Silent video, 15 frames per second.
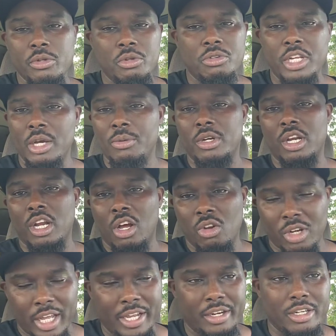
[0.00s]
You deal with the law
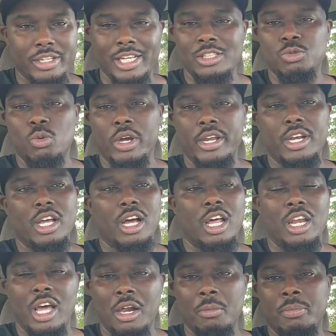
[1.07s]
later. That's what
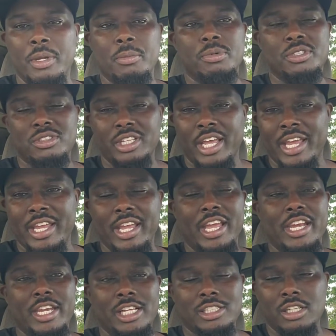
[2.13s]
a lot of people say,
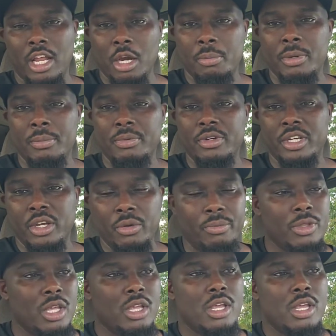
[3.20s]
and that's a lot of people do.